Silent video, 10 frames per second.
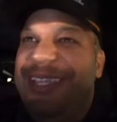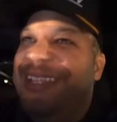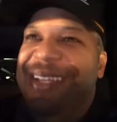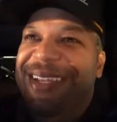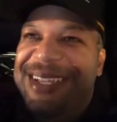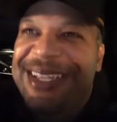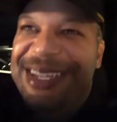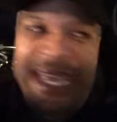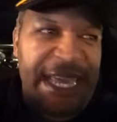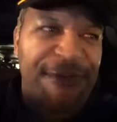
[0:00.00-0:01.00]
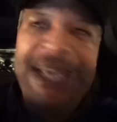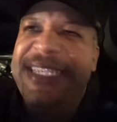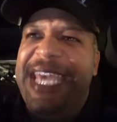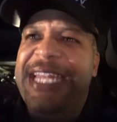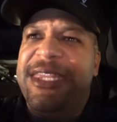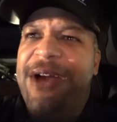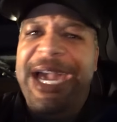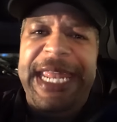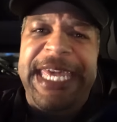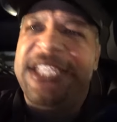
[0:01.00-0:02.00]
Dang, Red's getting it though, I
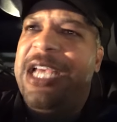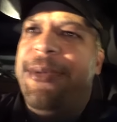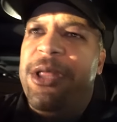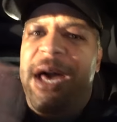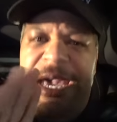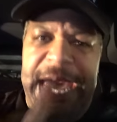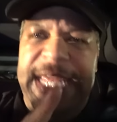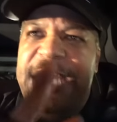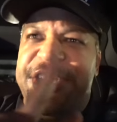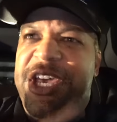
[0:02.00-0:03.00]
gotta catch up, hold on, I gotta catch